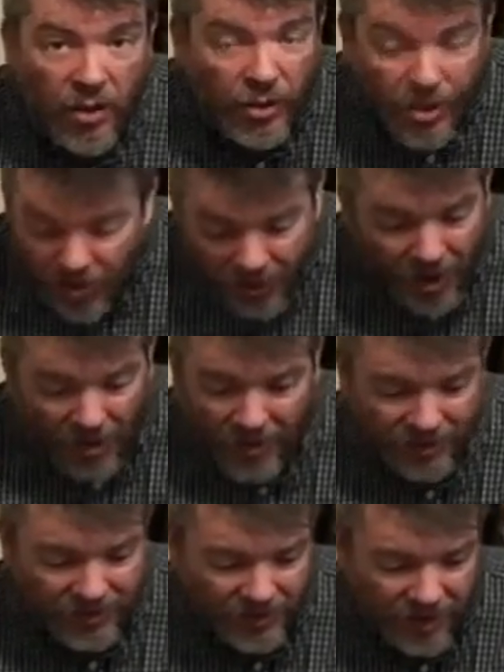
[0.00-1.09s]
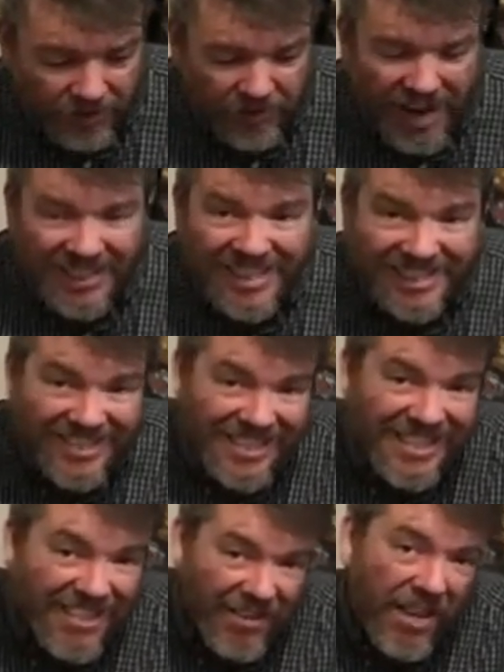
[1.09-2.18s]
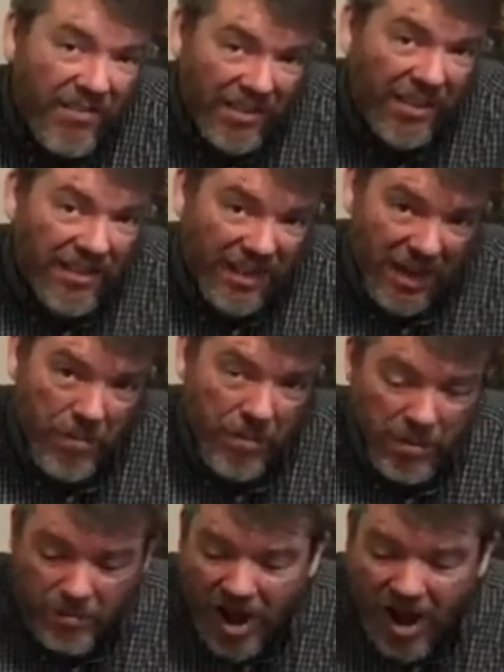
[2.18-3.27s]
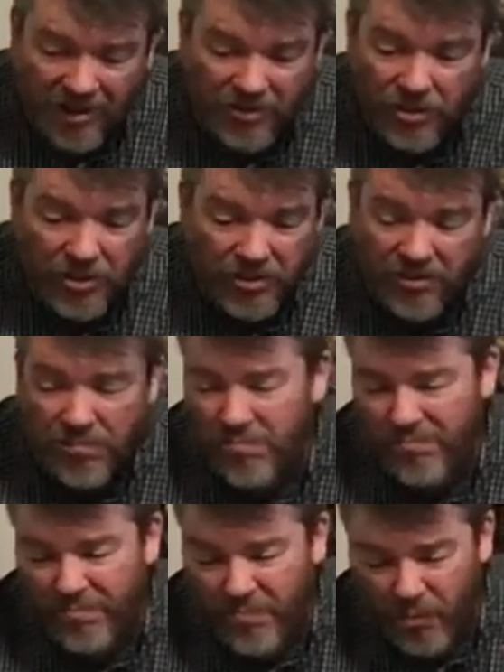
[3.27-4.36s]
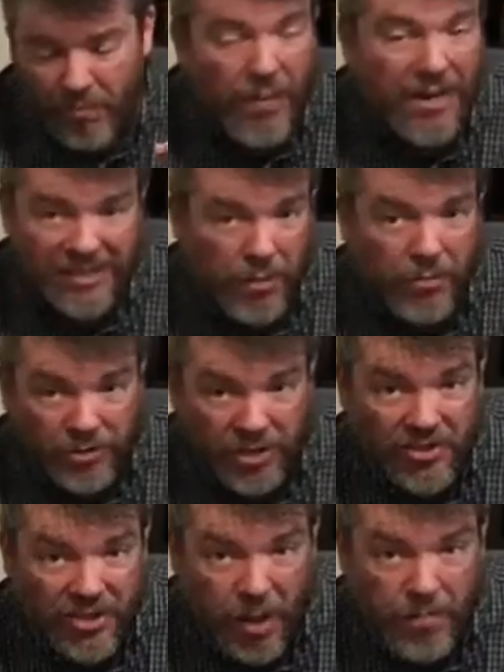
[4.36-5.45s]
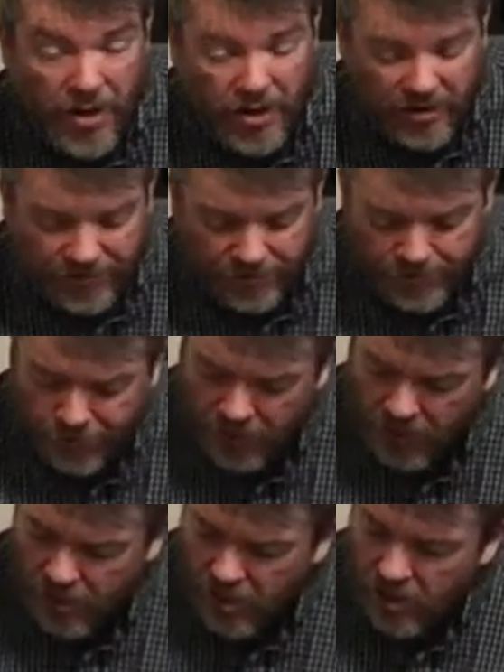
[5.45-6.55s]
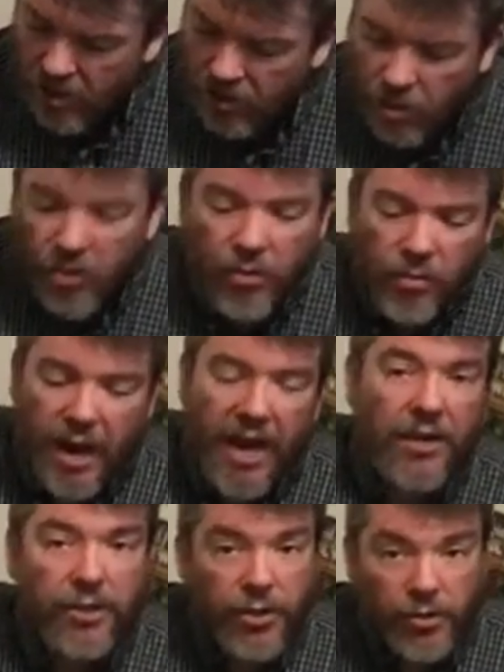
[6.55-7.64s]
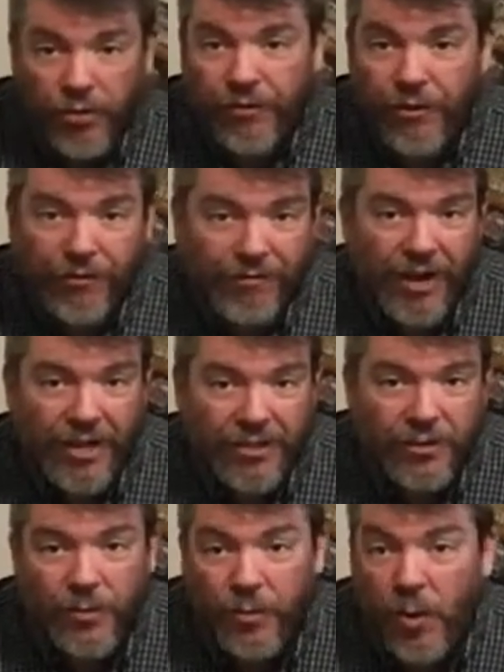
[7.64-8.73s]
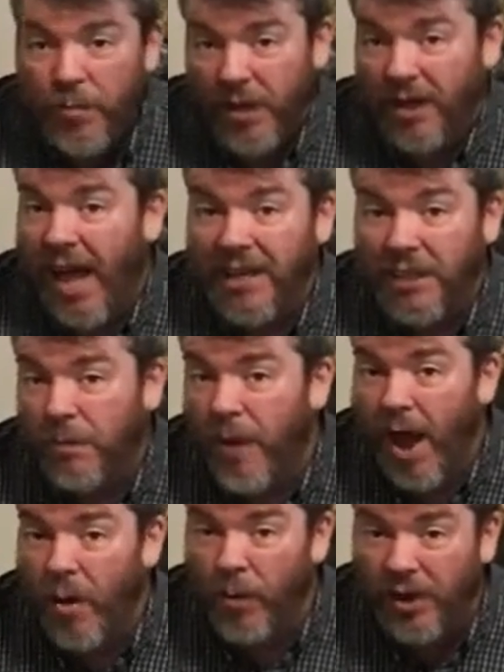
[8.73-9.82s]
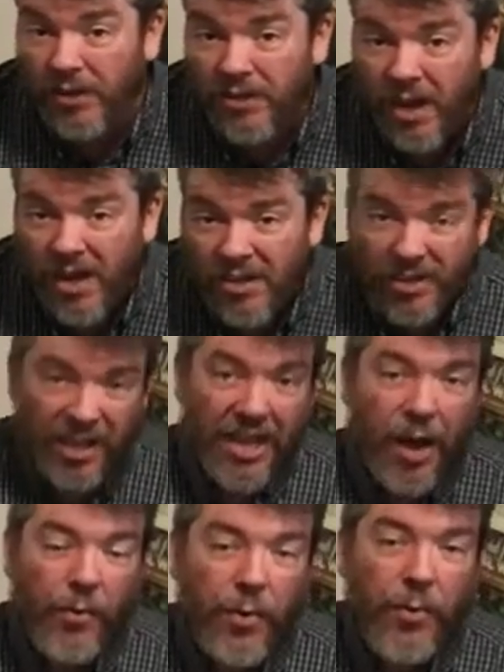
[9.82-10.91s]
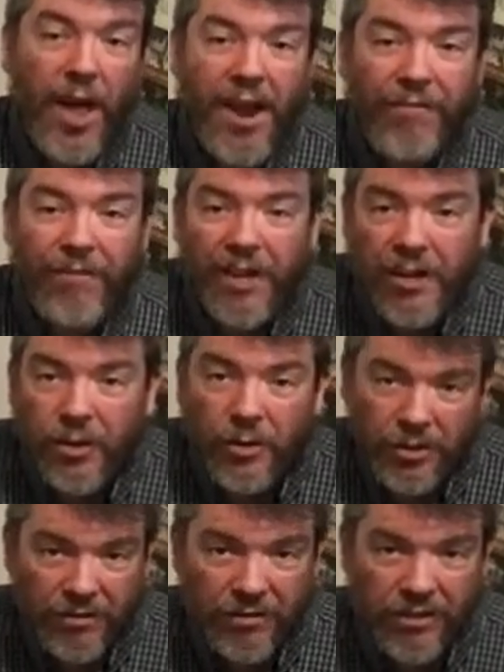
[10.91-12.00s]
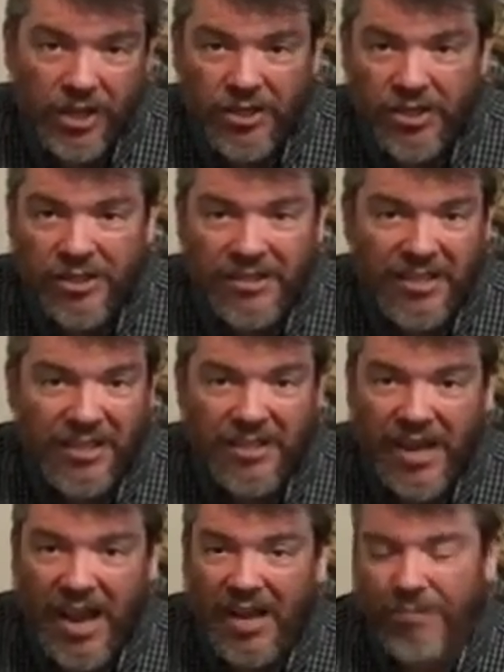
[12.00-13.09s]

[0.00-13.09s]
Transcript: Look at all this stuff. And this isn't even everything that came in the box. My table's just not big enough. You and two of your friends roam the galactic byways, seeking out new life, new civilizations, and,